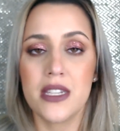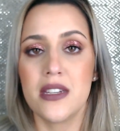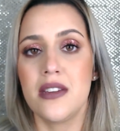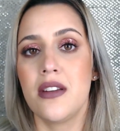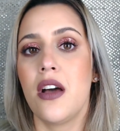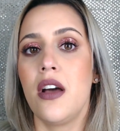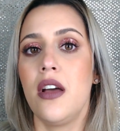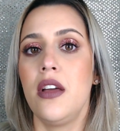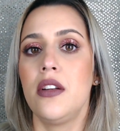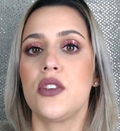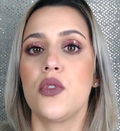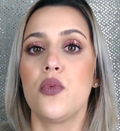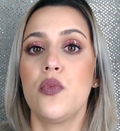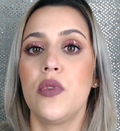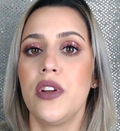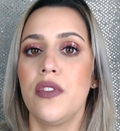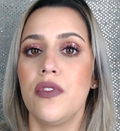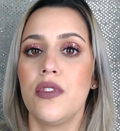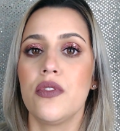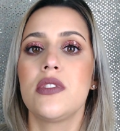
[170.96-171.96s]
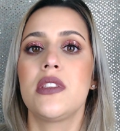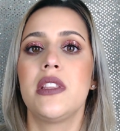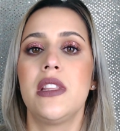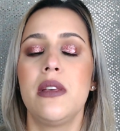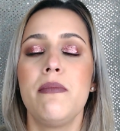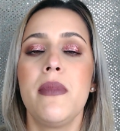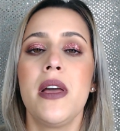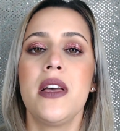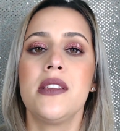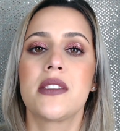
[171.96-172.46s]
not one of those
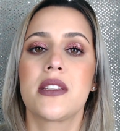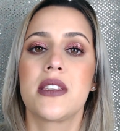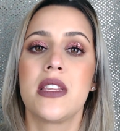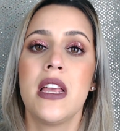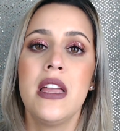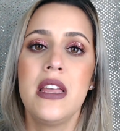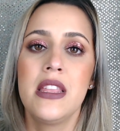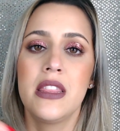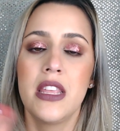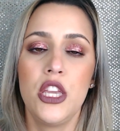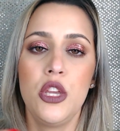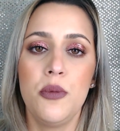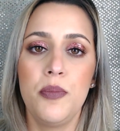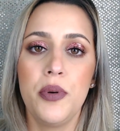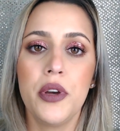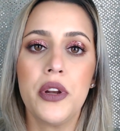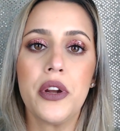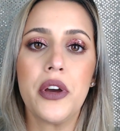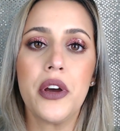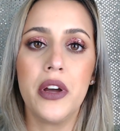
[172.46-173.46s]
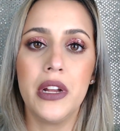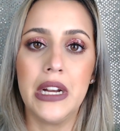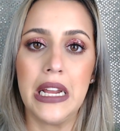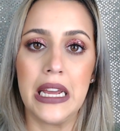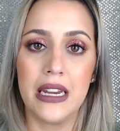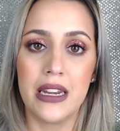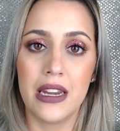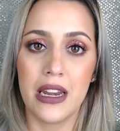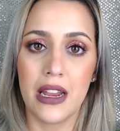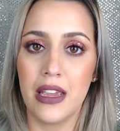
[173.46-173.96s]
lip masks that you put on
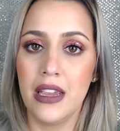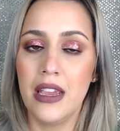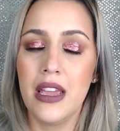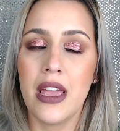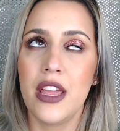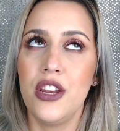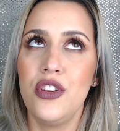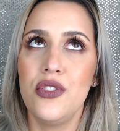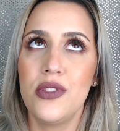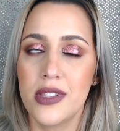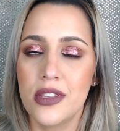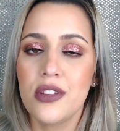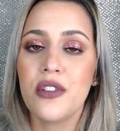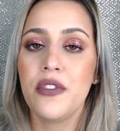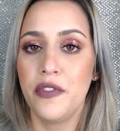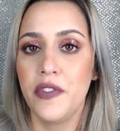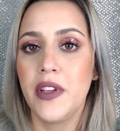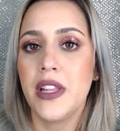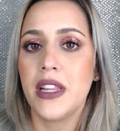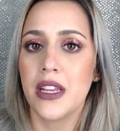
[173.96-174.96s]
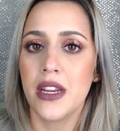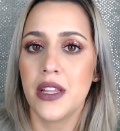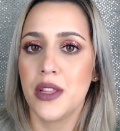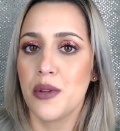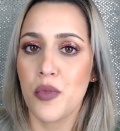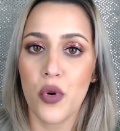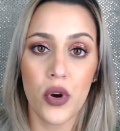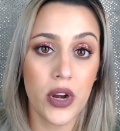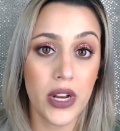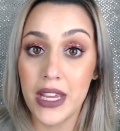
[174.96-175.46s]
at night and you still feel it in the
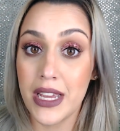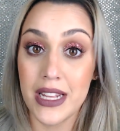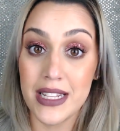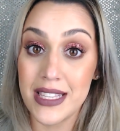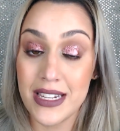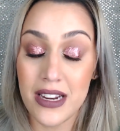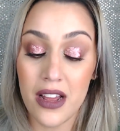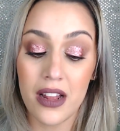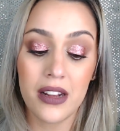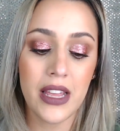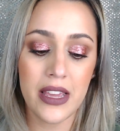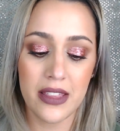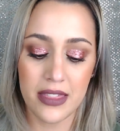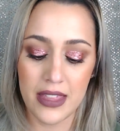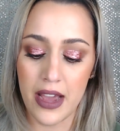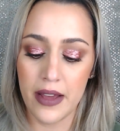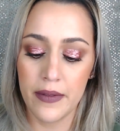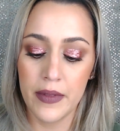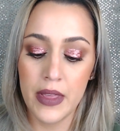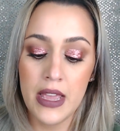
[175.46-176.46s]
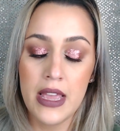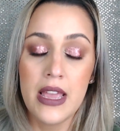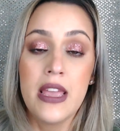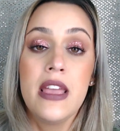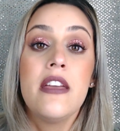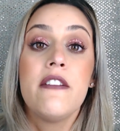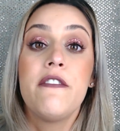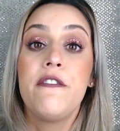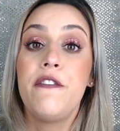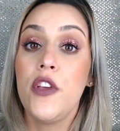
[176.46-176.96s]
morning. It's not like that.
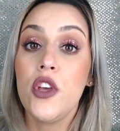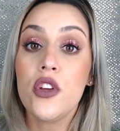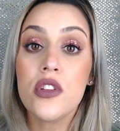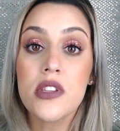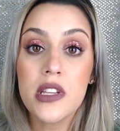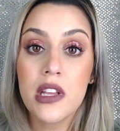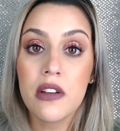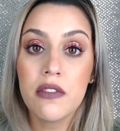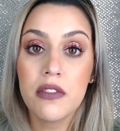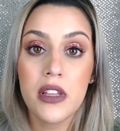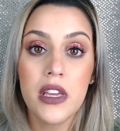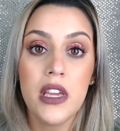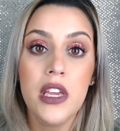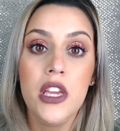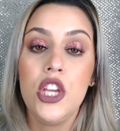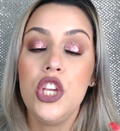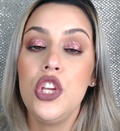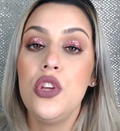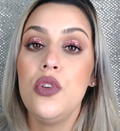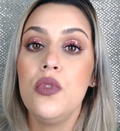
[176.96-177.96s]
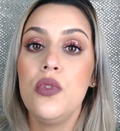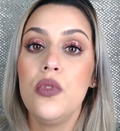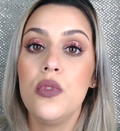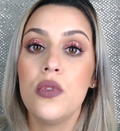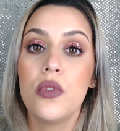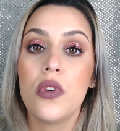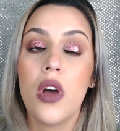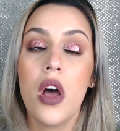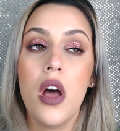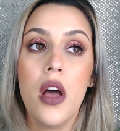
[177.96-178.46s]
Feels lovely. You
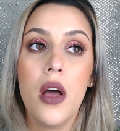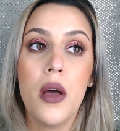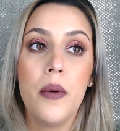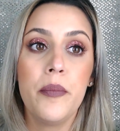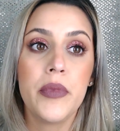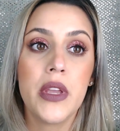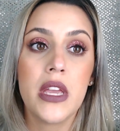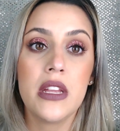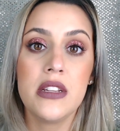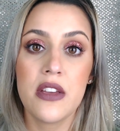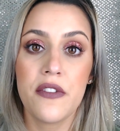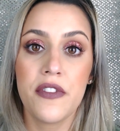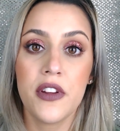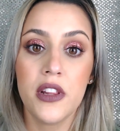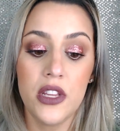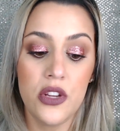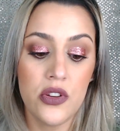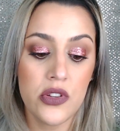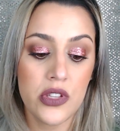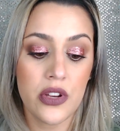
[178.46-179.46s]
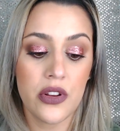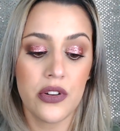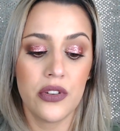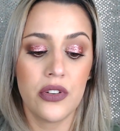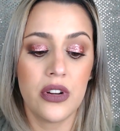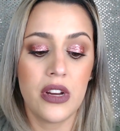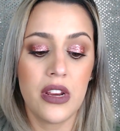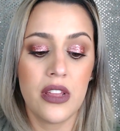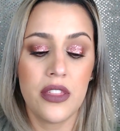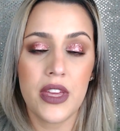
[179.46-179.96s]
can definitely use it
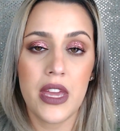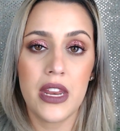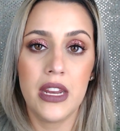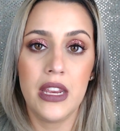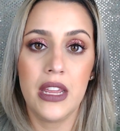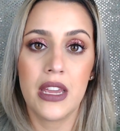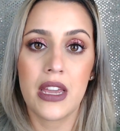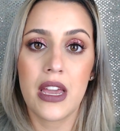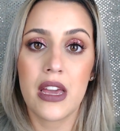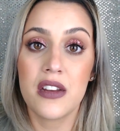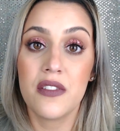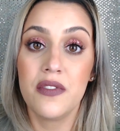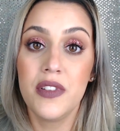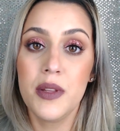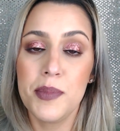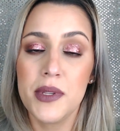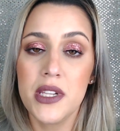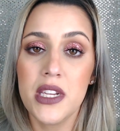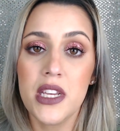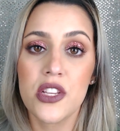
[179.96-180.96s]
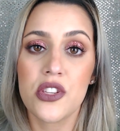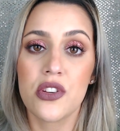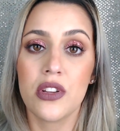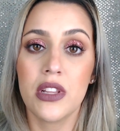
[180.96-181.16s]
underneath any kind of lipsticks or